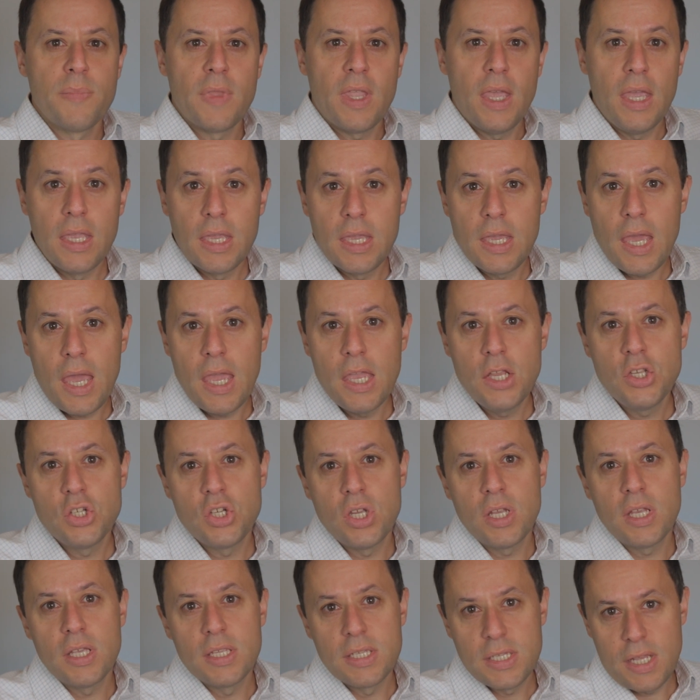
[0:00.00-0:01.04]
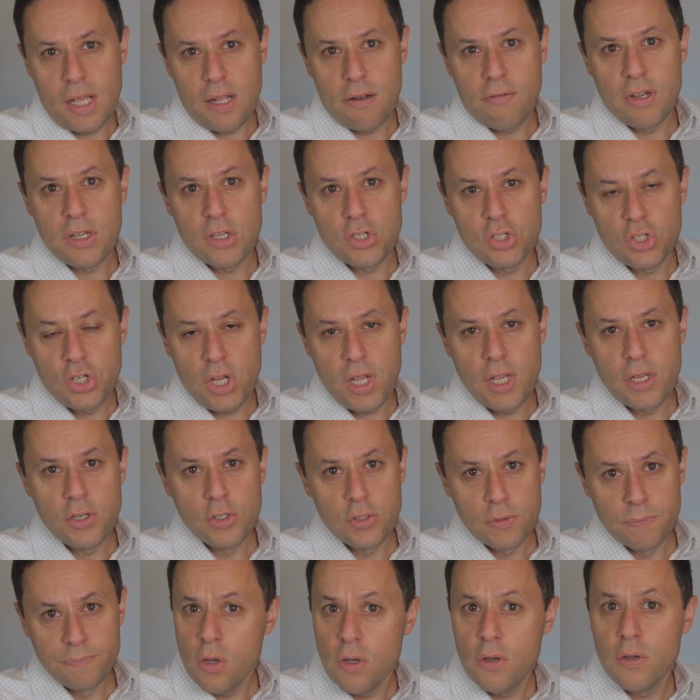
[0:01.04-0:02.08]
engaging in salary
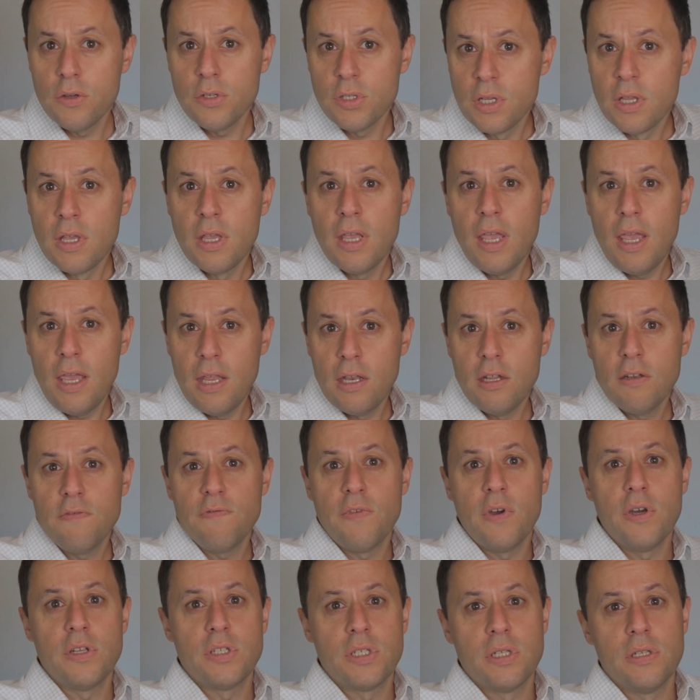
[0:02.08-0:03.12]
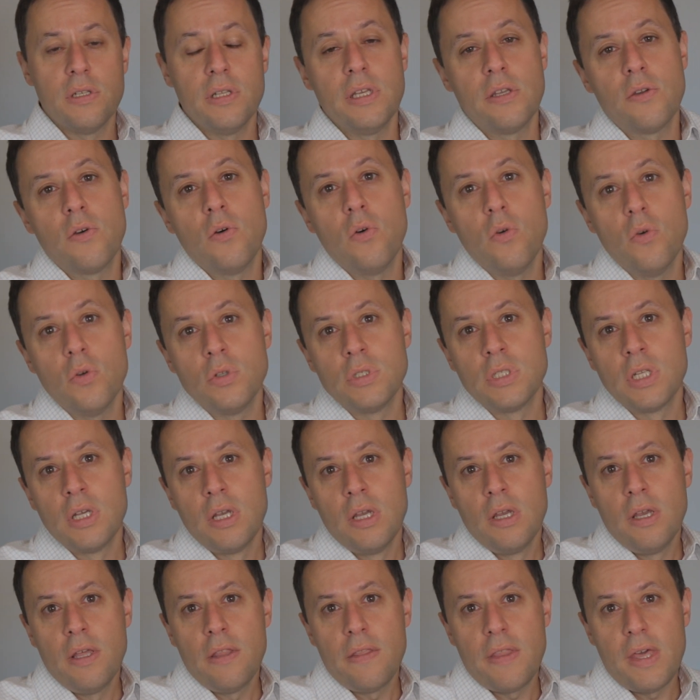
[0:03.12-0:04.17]
exchange could inadvertently cause
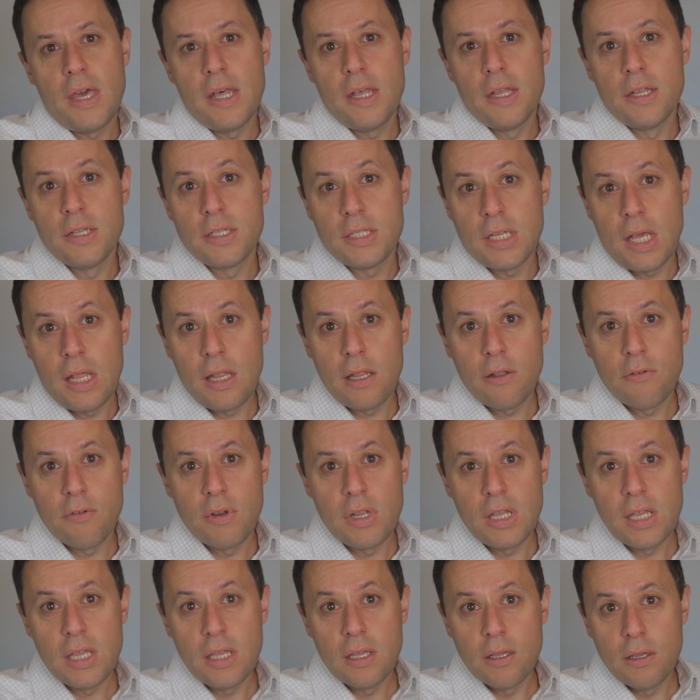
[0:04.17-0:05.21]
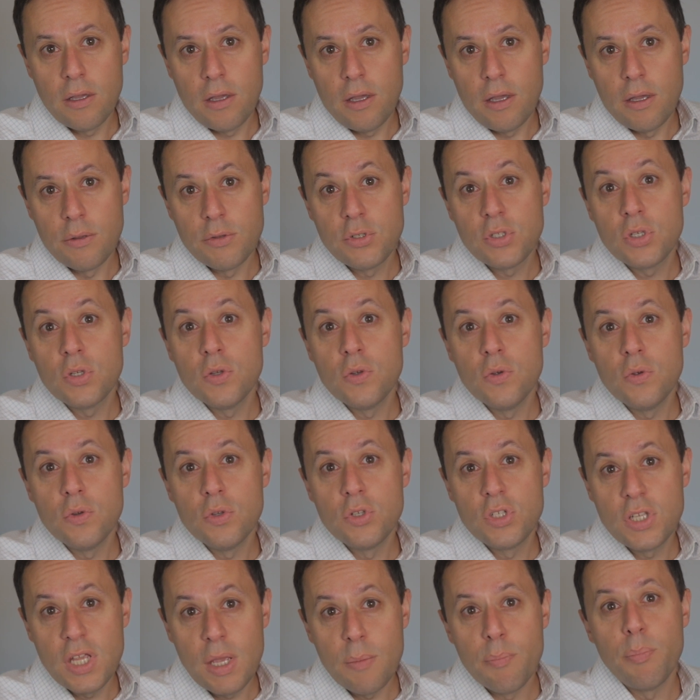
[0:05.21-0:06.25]
their salary to
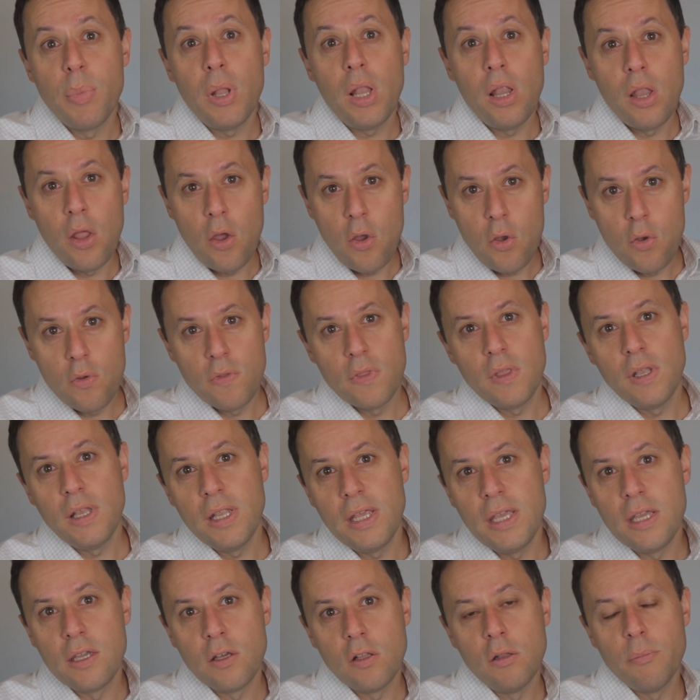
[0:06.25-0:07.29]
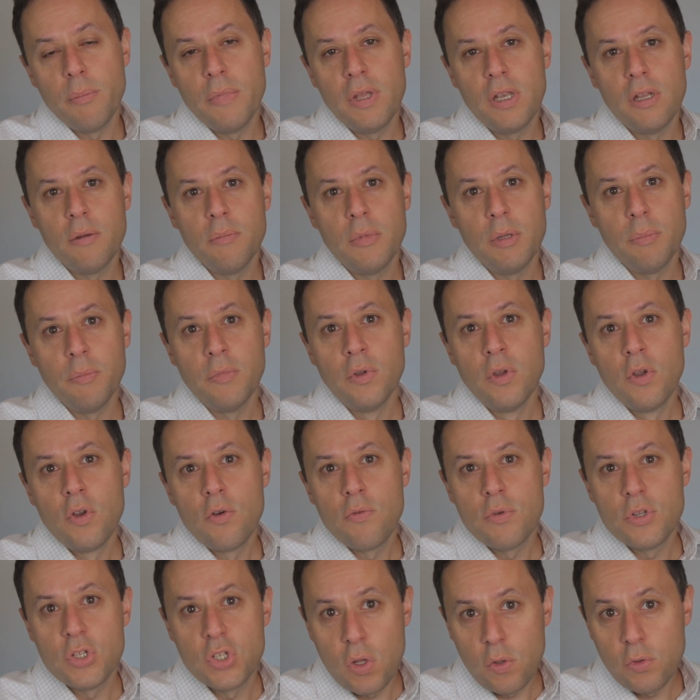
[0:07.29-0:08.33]
dip below the legal minimum,
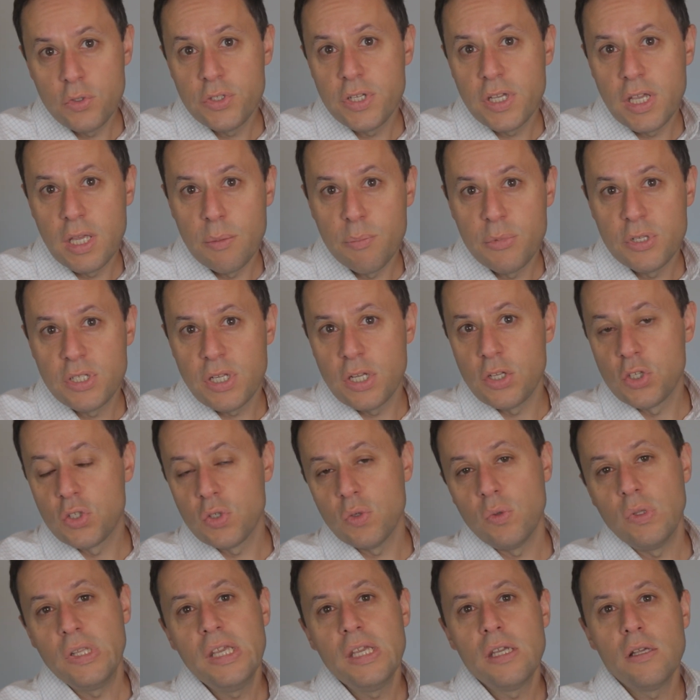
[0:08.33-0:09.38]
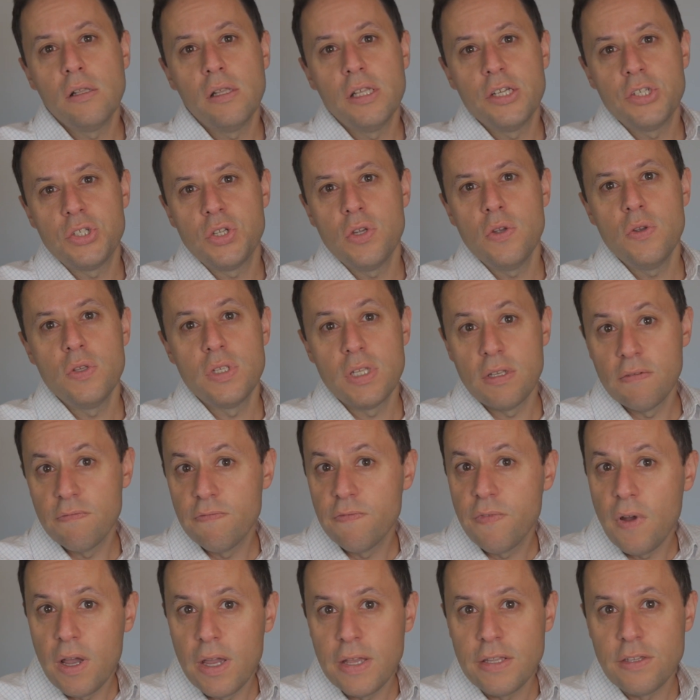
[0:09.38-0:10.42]
resulting in potential legal issues and
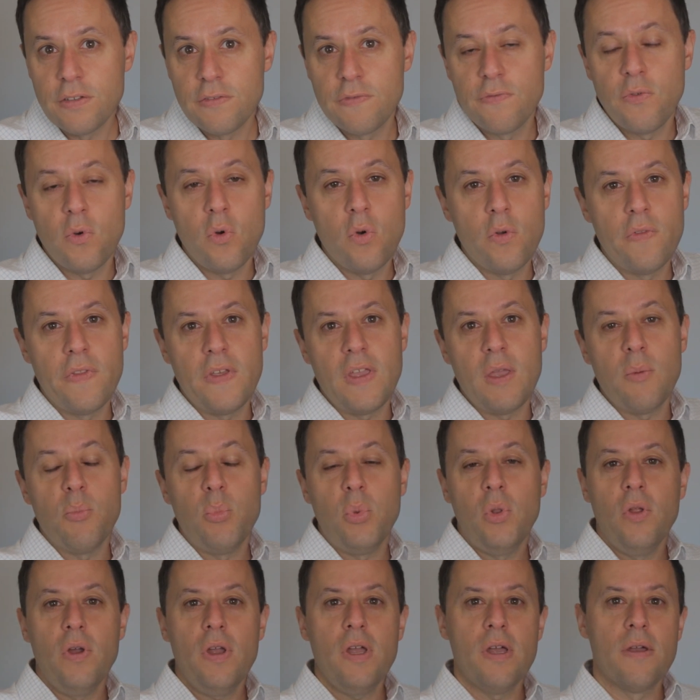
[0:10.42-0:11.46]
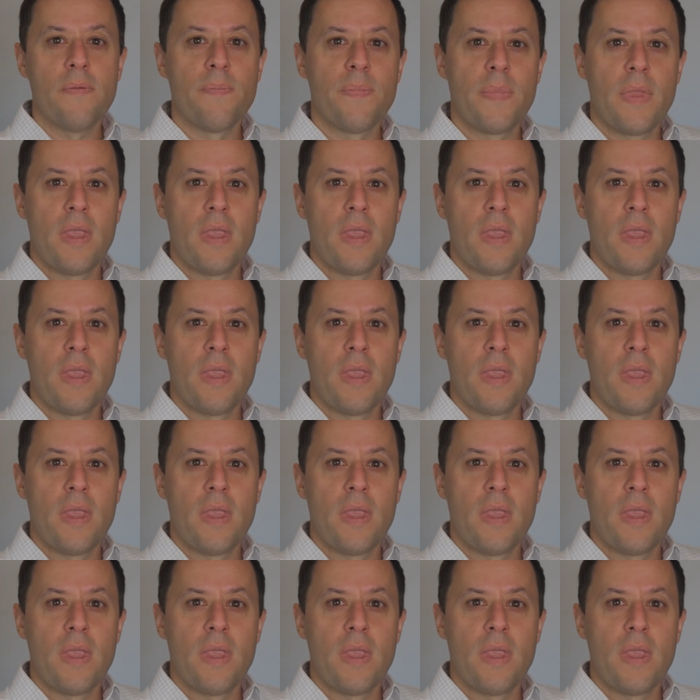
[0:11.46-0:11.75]
fines for the employer.